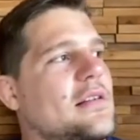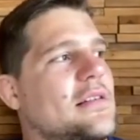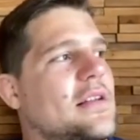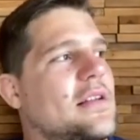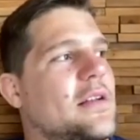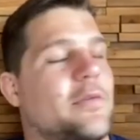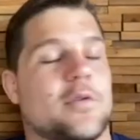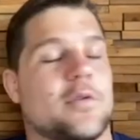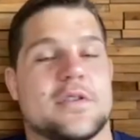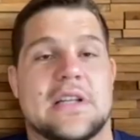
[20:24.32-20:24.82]

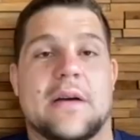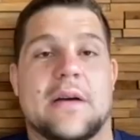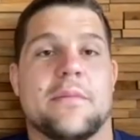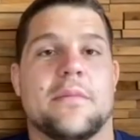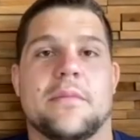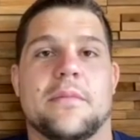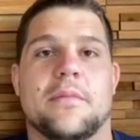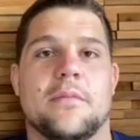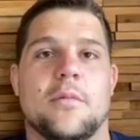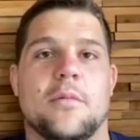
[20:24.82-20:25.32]
then for
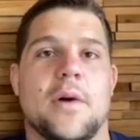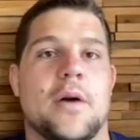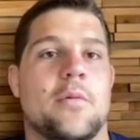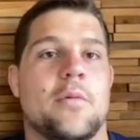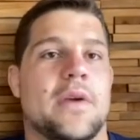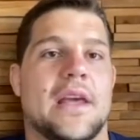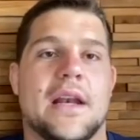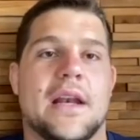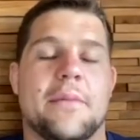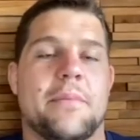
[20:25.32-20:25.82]
some way
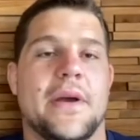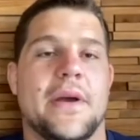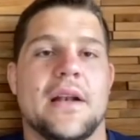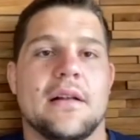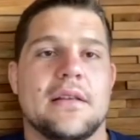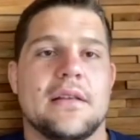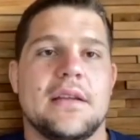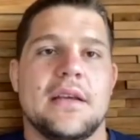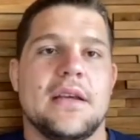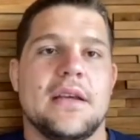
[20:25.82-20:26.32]
we get a
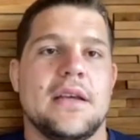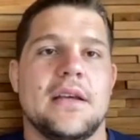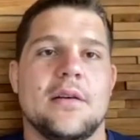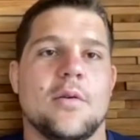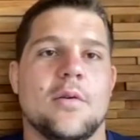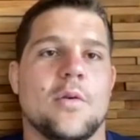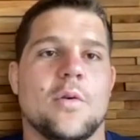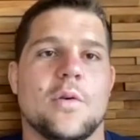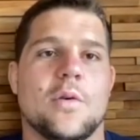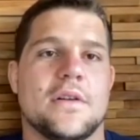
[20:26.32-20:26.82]
penalty
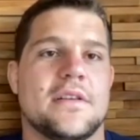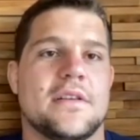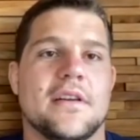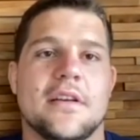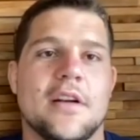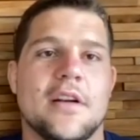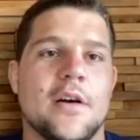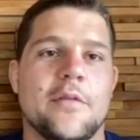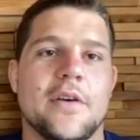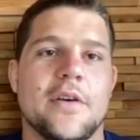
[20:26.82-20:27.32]
or a
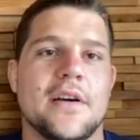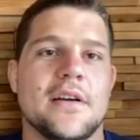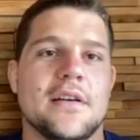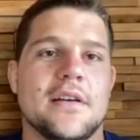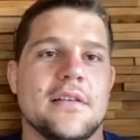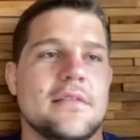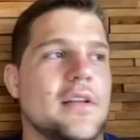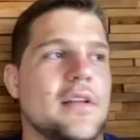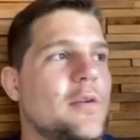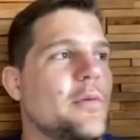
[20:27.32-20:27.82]
turnover
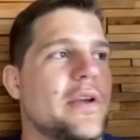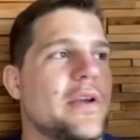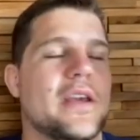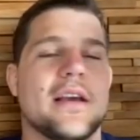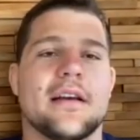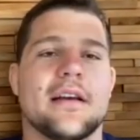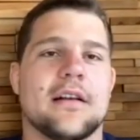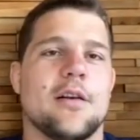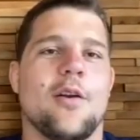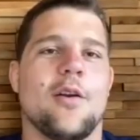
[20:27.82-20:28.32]
then we
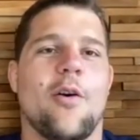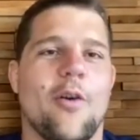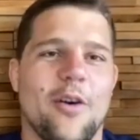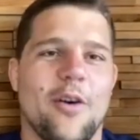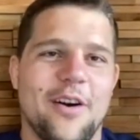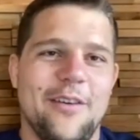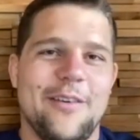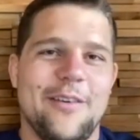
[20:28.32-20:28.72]
kick it long